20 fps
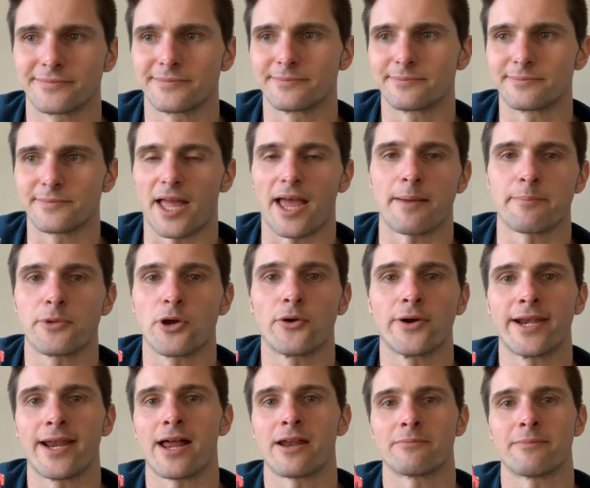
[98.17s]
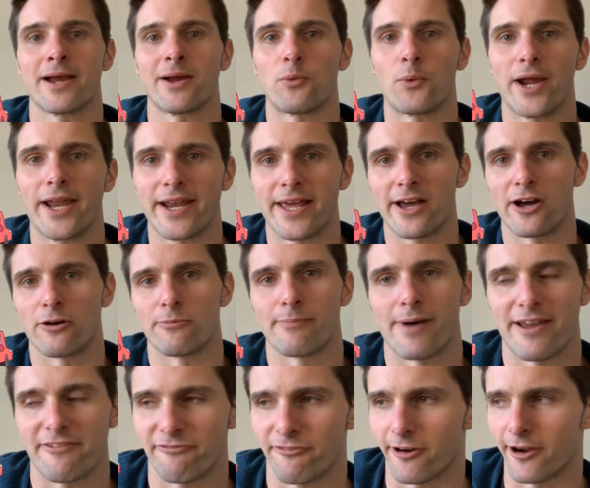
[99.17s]
I'm going out of my way to help
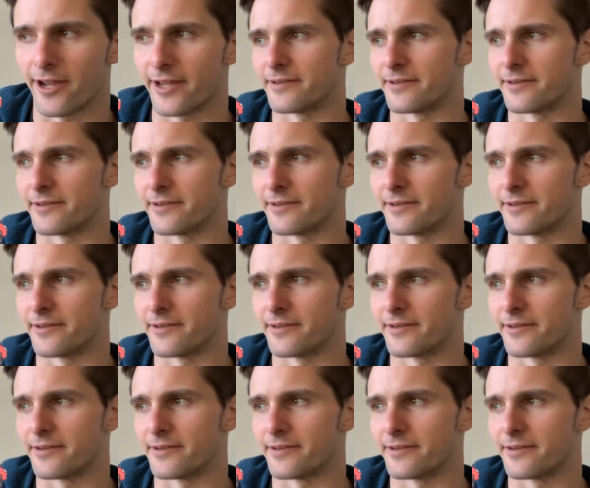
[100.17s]
my friend.